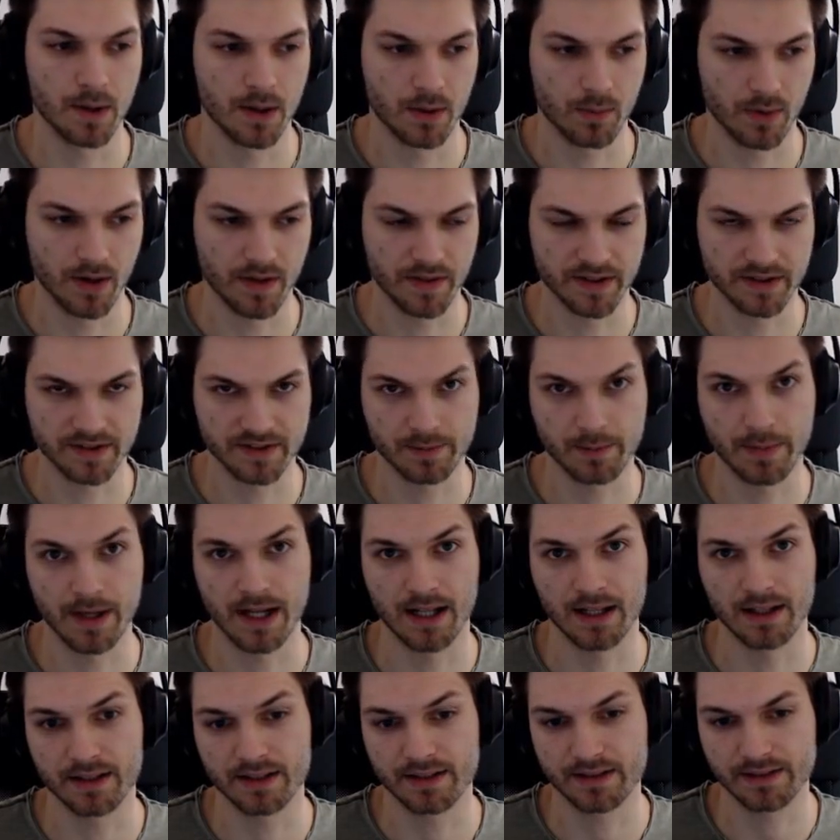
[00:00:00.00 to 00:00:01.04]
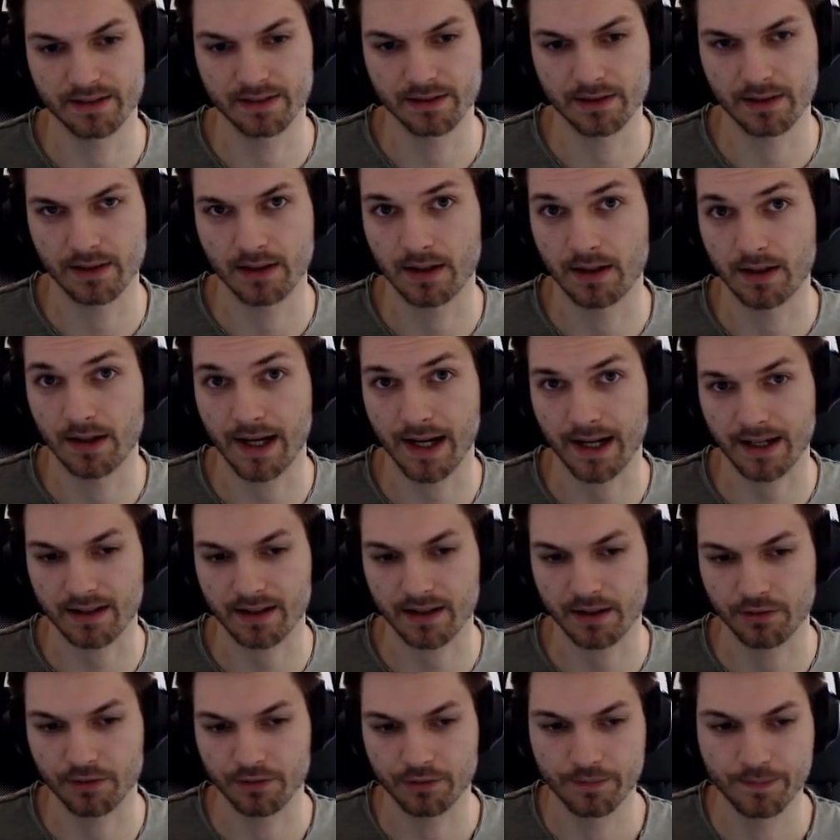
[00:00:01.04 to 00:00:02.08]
when this spell is active.